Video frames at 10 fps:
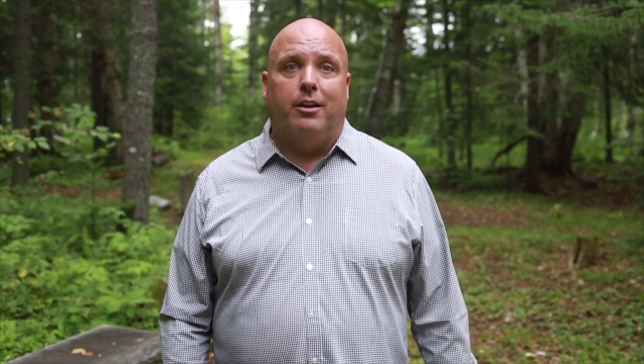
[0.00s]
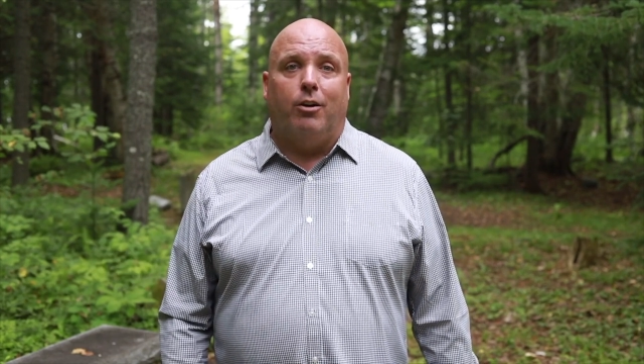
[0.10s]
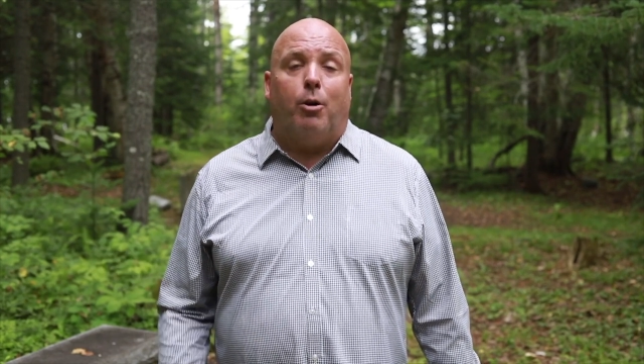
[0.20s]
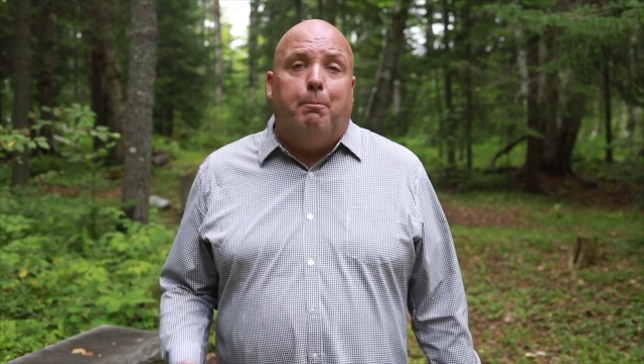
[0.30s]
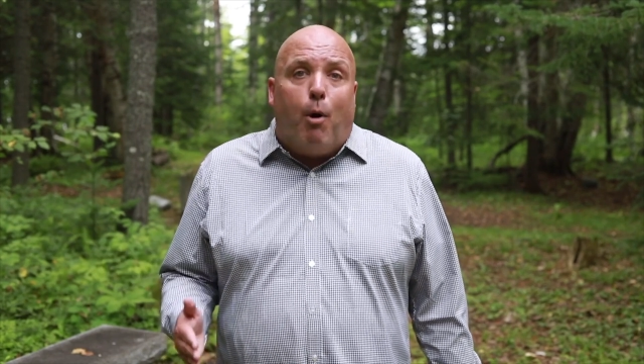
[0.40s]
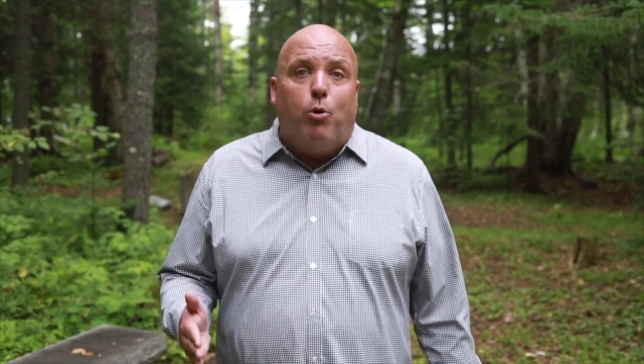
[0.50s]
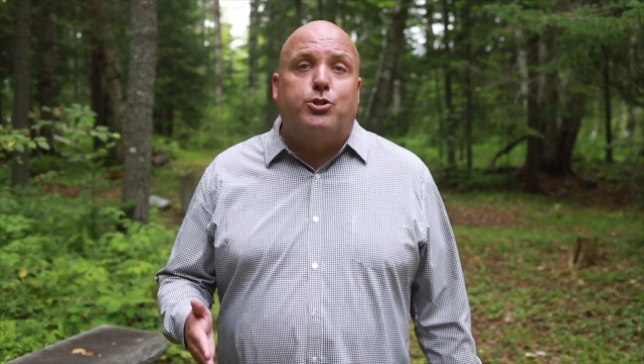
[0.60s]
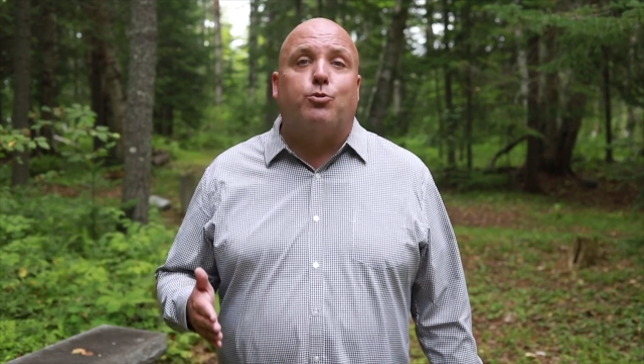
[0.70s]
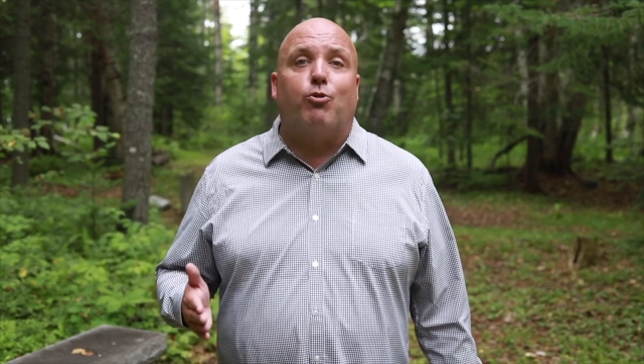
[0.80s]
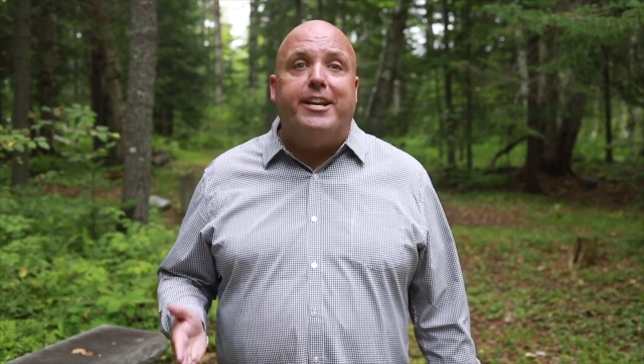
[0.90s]
Or
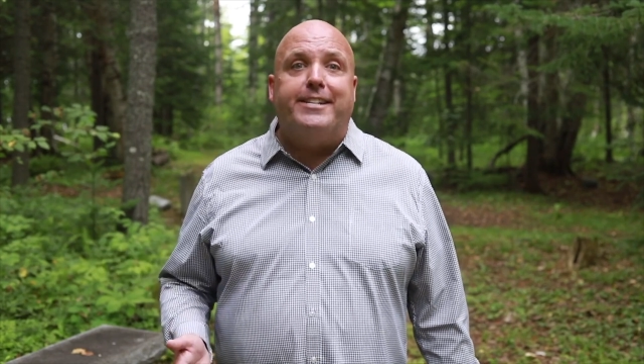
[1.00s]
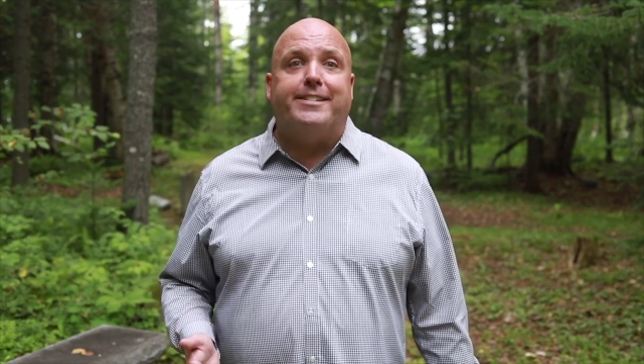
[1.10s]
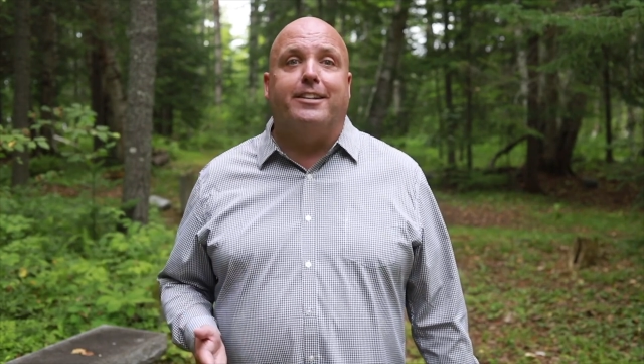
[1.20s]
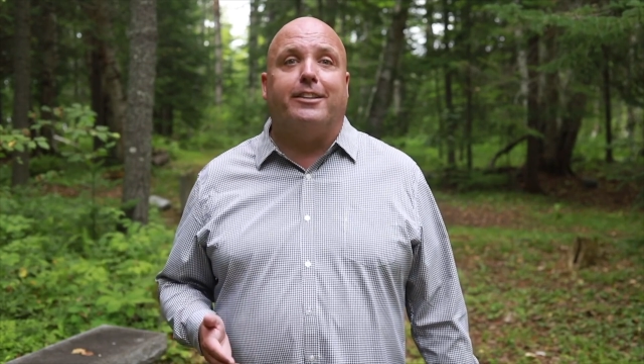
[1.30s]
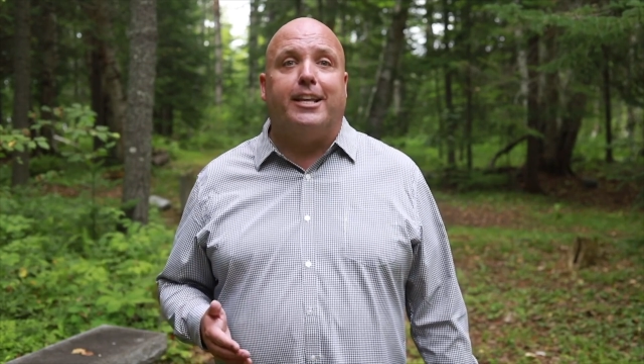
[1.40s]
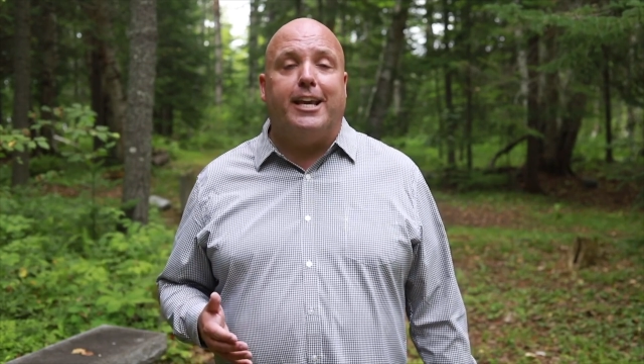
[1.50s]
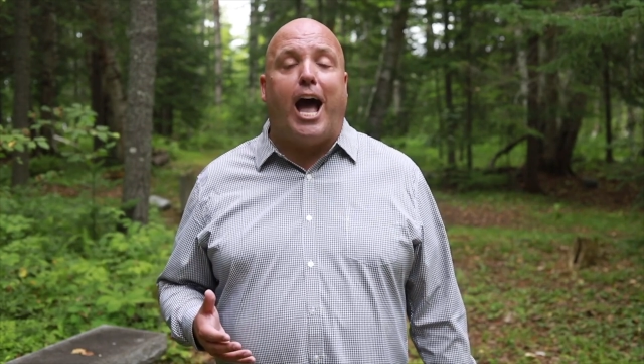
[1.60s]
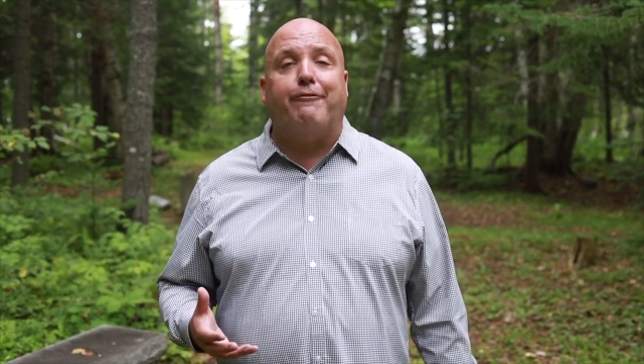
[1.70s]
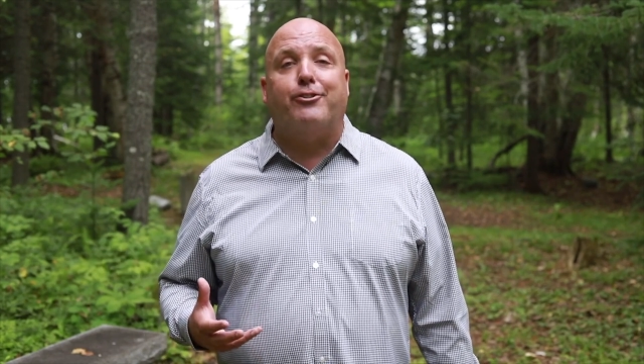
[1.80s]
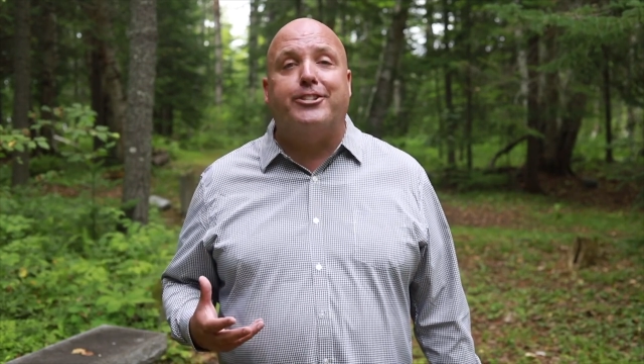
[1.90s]
most recently,
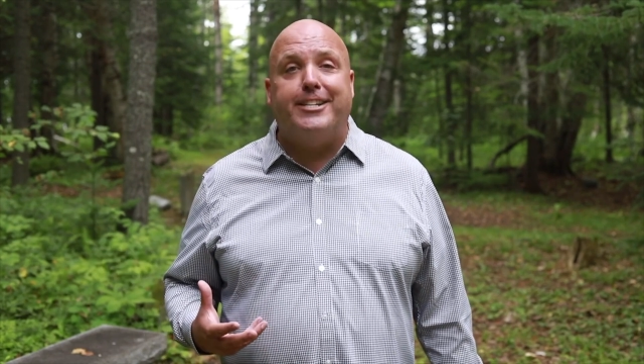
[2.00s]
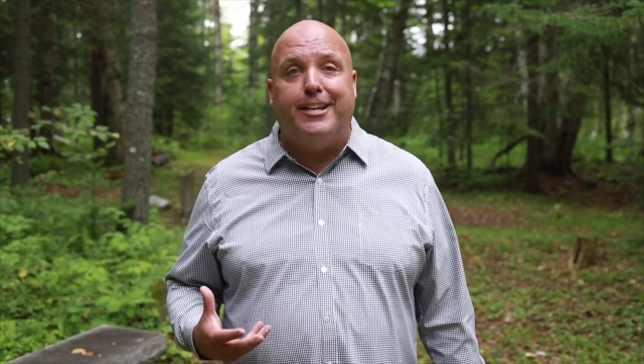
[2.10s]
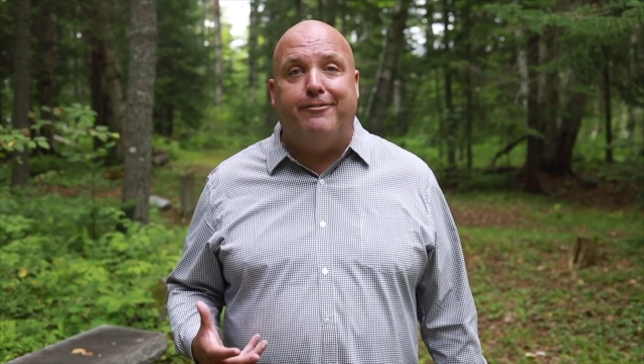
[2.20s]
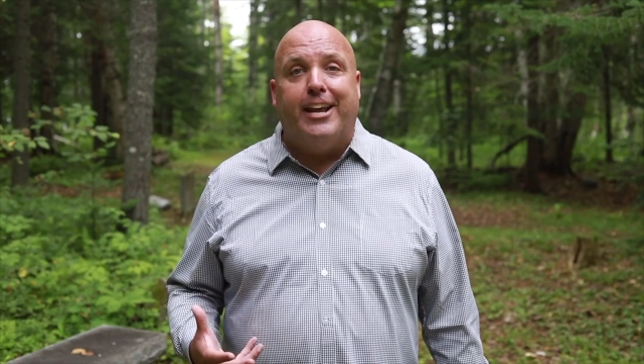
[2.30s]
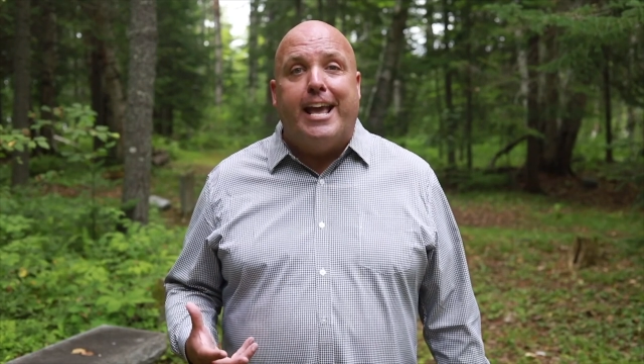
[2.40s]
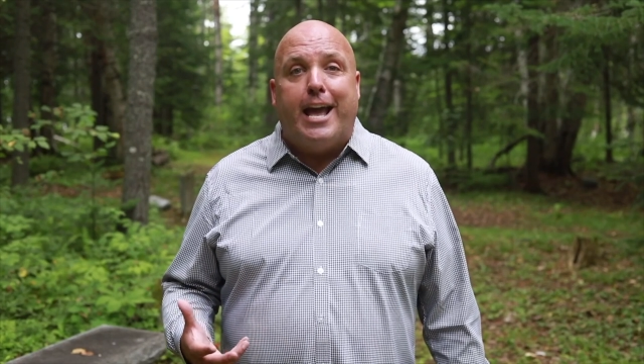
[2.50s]
I've received